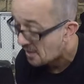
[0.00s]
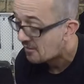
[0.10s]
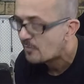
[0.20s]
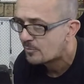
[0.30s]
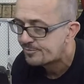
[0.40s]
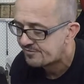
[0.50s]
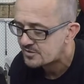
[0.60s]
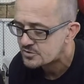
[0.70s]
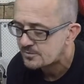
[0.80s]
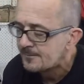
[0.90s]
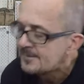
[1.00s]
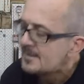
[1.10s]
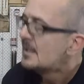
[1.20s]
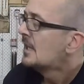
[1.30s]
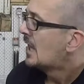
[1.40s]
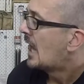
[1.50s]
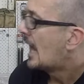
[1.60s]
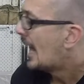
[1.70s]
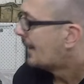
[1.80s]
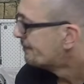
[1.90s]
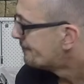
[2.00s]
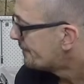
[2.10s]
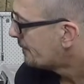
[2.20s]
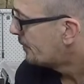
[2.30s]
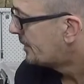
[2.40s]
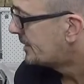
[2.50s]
I'm a professional. But